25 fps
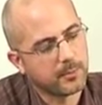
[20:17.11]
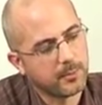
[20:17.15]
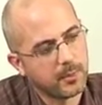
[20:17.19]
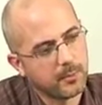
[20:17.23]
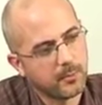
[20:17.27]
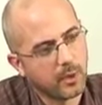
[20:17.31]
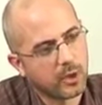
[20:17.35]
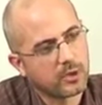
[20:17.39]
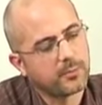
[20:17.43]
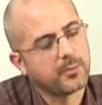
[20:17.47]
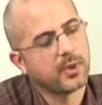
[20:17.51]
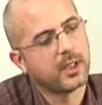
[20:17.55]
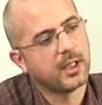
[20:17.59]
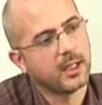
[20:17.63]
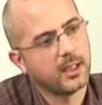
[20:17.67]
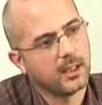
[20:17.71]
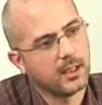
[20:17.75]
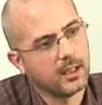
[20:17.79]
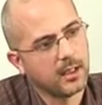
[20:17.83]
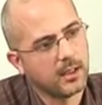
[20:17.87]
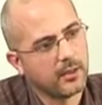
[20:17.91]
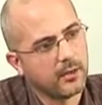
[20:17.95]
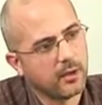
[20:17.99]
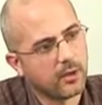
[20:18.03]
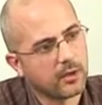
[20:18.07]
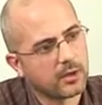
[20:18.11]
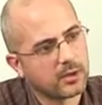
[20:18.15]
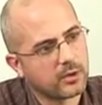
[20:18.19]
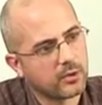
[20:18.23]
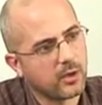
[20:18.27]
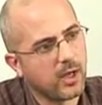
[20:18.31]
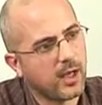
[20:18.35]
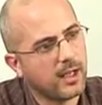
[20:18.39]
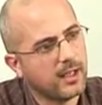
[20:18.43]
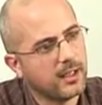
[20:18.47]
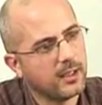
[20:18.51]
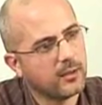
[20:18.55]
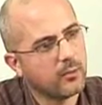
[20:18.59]
most particularly the
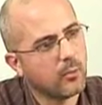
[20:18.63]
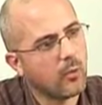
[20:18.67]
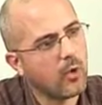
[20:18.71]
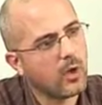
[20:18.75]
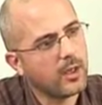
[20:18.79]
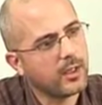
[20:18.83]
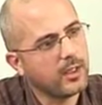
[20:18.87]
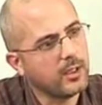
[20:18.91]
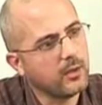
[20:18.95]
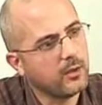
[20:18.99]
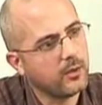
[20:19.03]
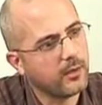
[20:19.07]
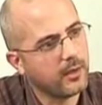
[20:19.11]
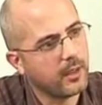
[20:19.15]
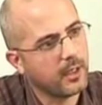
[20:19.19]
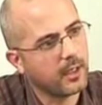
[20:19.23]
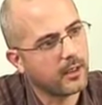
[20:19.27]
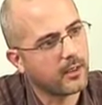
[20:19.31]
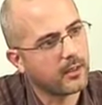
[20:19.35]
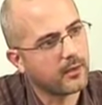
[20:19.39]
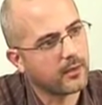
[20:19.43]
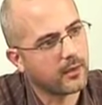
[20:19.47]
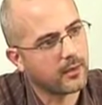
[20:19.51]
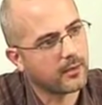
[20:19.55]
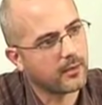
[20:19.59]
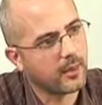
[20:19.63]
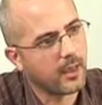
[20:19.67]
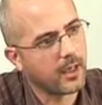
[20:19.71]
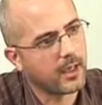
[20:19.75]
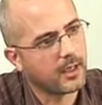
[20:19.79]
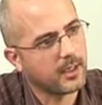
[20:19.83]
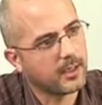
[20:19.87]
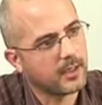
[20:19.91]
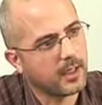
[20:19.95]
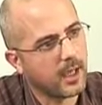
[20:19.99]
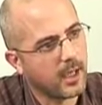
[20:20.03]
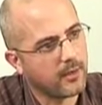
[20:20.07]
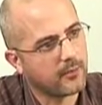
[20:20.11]
Australian, why do you think that
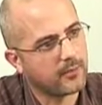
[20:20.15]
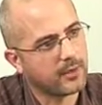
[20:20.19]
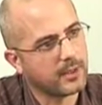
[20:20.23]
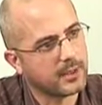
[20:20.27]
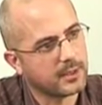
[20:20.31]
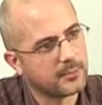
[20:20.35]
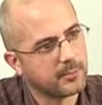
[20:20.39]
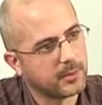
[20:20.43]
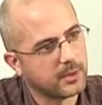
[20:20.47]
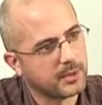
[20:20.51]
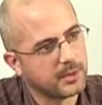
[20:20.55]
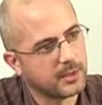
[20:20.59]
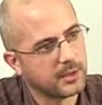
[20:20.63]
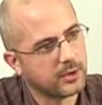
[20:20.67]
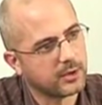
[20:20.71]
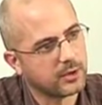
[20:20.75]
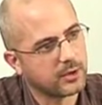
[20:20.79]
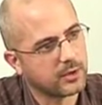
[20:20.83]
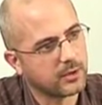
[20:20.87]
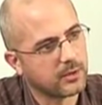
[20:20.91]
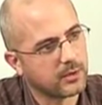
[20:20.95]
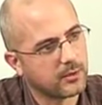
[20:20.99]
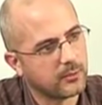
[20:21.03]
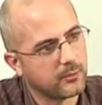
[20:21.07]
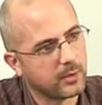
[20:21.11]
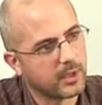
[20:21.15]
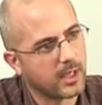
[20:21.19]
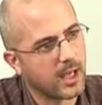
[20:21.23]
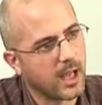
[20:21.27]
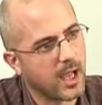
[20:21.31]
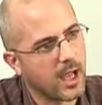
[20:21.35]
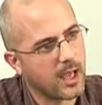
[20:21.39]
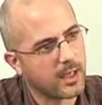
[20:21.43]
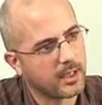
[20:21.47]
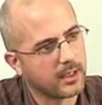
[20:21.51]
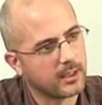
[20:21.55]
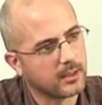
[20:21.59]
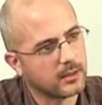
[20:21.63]
they have this position
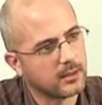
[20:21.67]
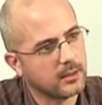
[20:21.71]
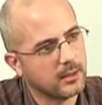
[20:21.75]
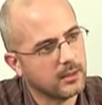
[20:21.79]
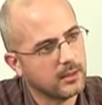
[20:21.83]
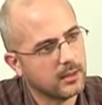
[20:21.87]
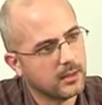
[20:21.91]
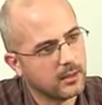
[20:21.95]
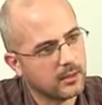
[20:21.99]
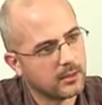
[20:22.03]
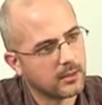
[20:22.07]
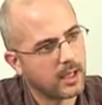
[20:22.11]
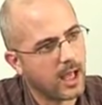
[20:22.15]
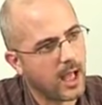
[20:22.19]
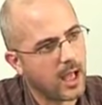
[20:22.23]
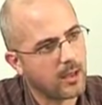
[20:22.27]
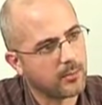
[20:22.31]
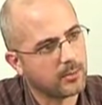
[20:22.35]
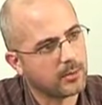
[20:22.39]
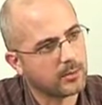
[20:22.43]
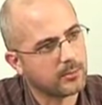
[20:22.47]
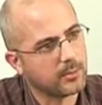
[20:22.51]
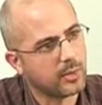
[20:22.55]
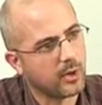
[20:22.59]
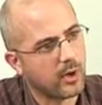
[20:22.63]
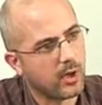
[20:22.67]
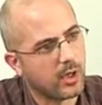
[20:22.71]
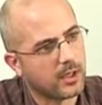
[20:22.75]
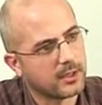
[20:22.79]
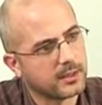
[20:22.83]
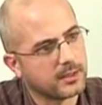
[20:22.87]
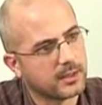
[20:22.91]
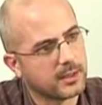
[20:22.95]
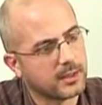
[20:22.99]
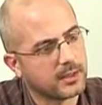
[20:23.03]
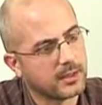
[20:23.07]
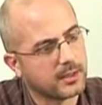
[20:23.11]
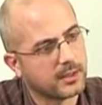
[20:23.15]
regarding carbon
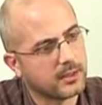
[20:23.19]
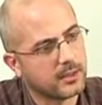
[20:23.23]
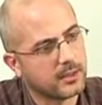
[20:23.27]
pricing?